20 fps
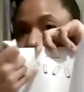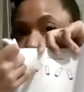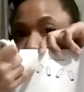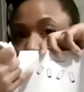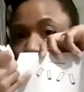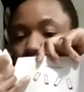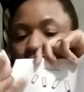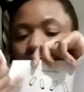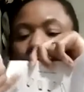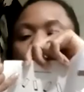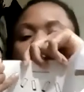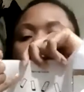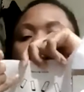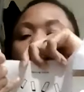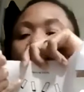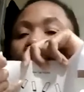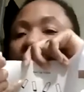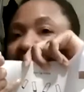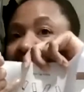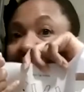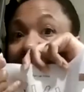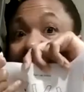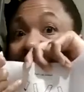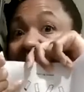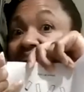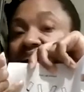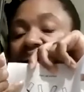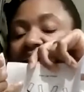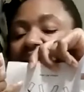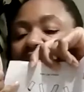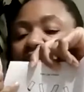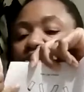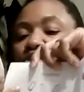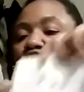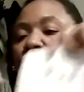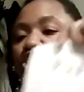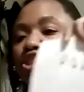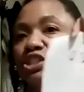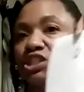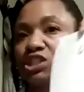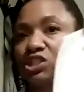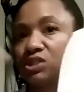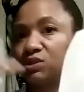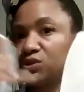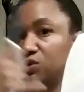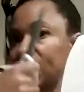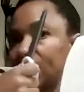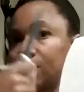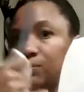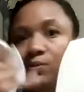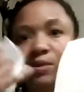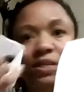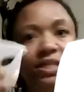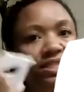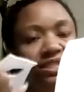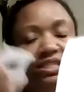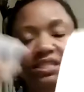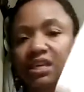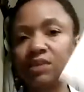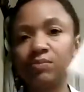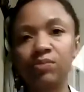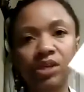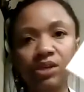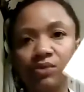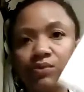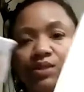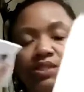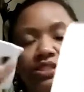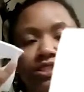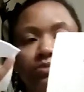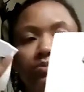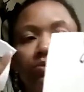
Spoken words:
choose to, that's fine. You could just grab a piece of tape like we did